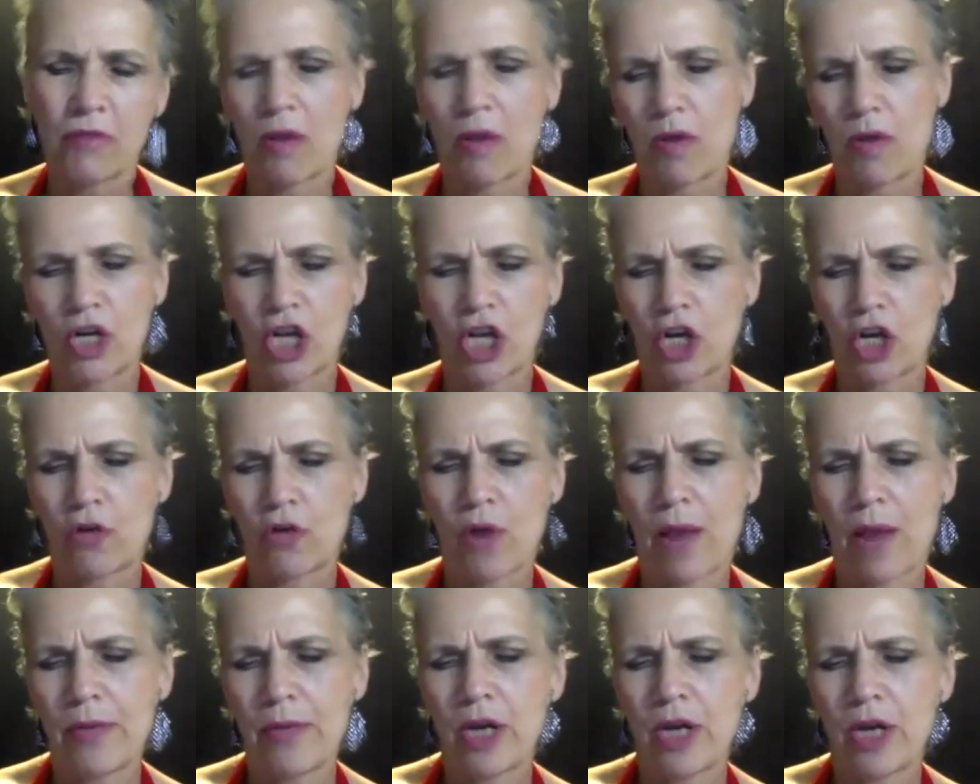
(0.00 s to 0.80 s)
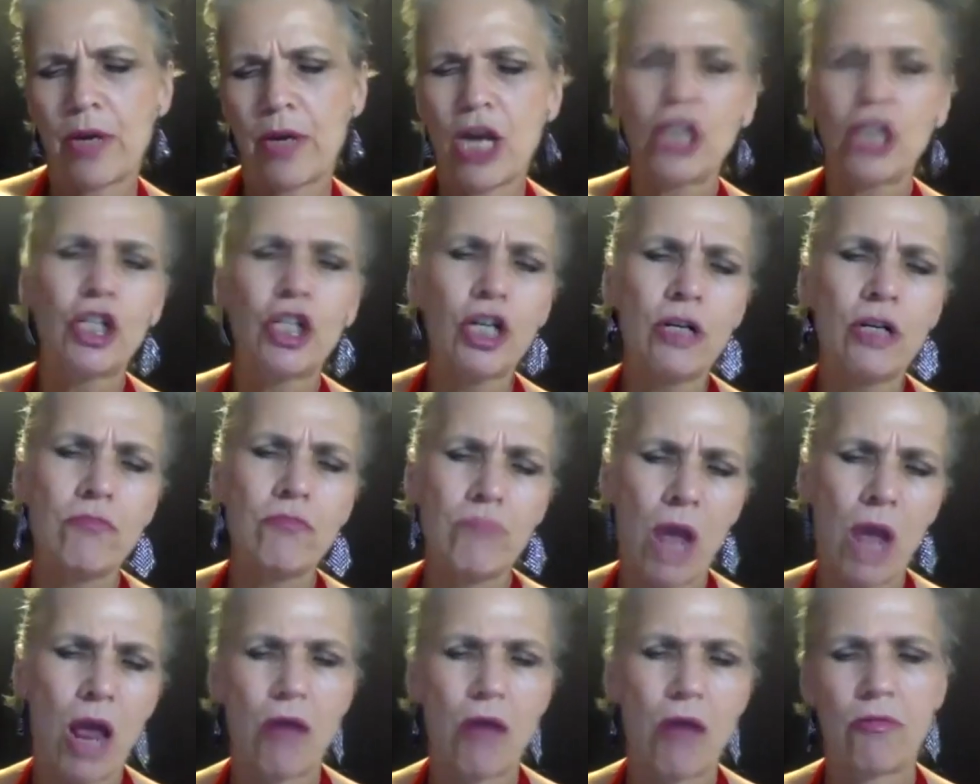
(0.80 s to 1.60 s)
I want to get a Grammy nomination
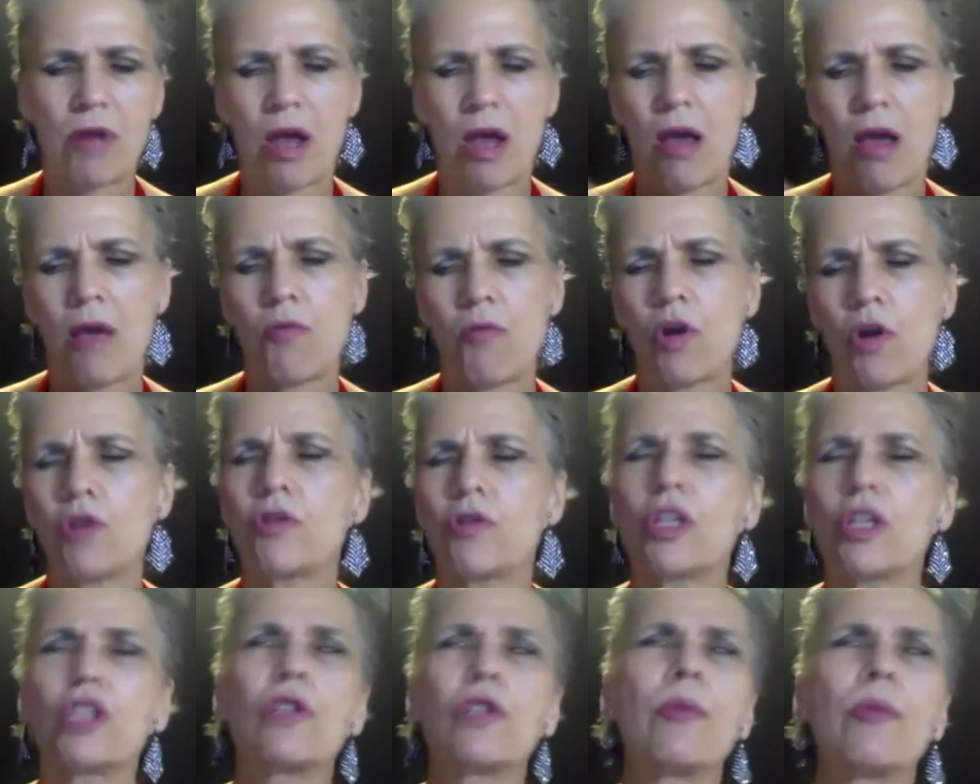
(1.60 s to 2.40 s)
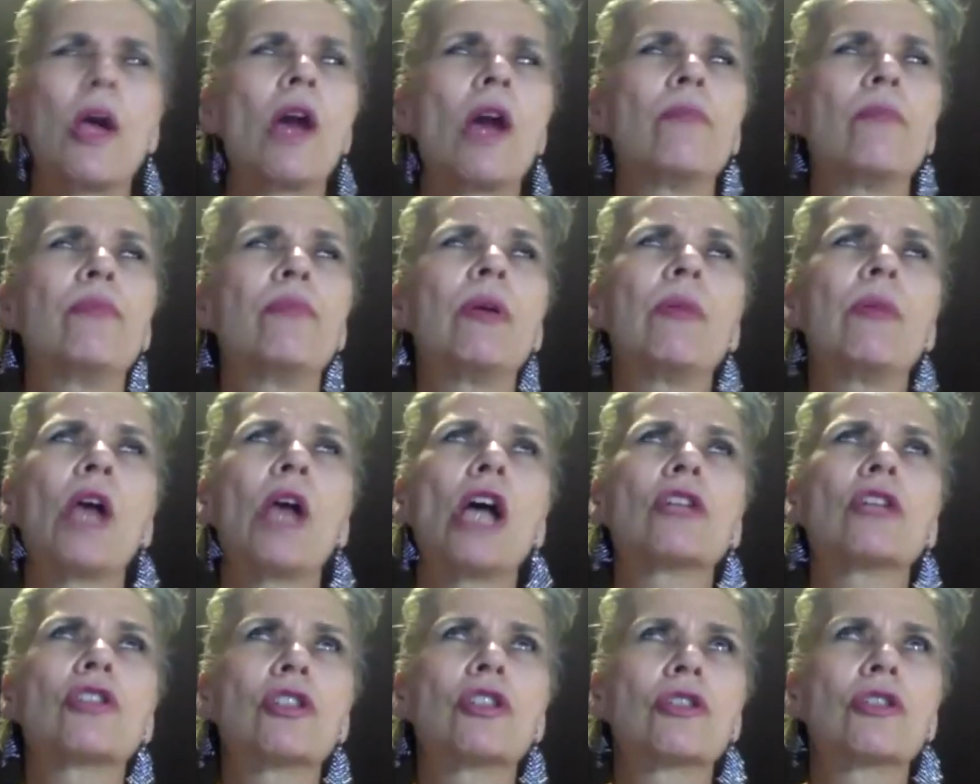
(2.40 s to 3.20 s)
and I want this to be on
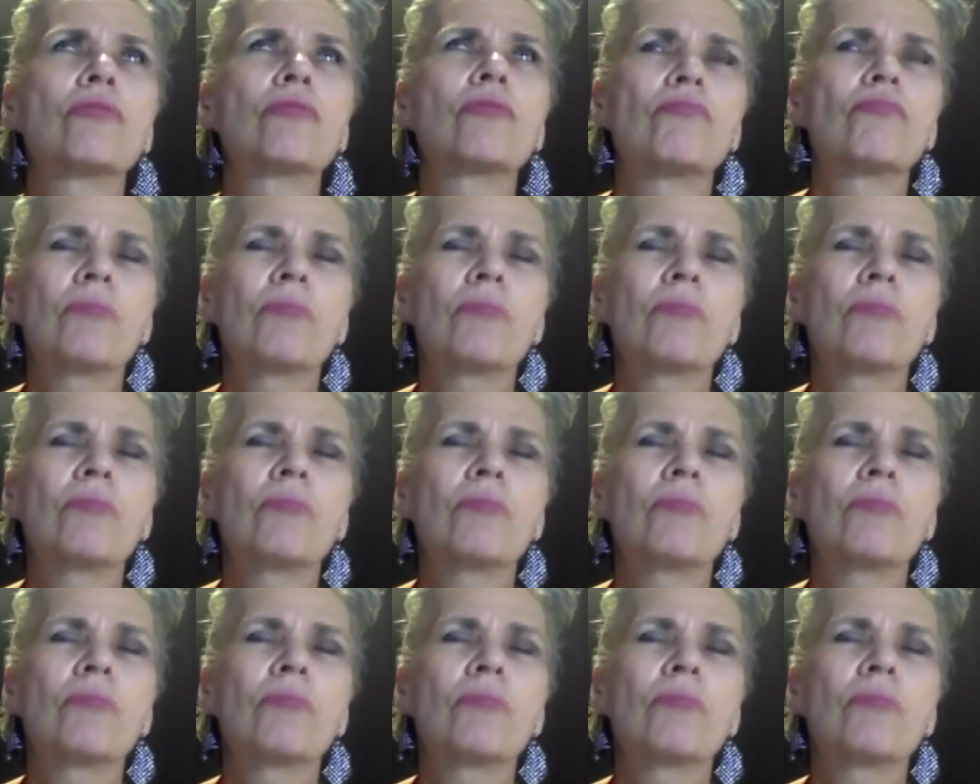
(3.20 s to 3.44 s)
PBS.